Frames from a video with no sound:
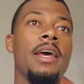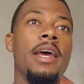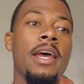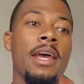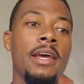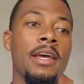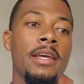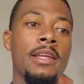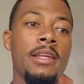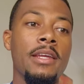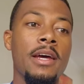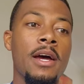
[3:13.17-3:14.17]

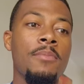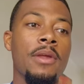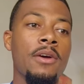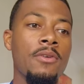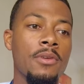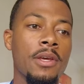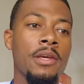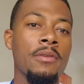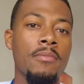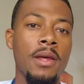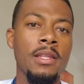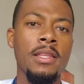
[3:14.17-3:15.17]
and I'm like, okay,
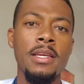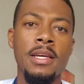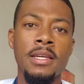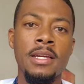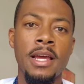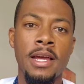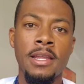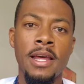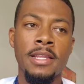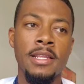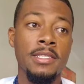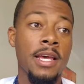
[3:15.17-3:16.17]
I think I like this.